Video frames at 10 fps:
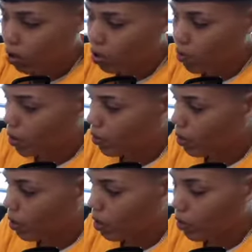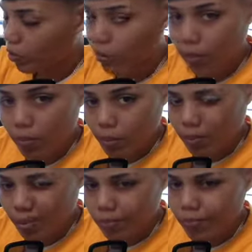This bottom of the deck over there,
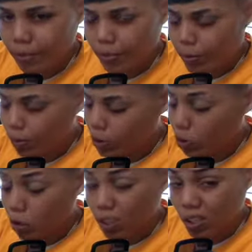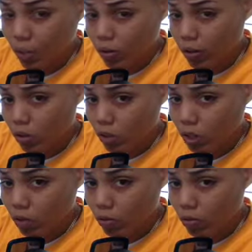remember? feel me? So she separated
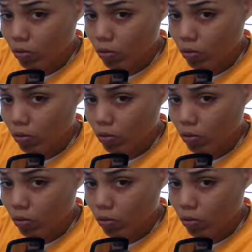herself.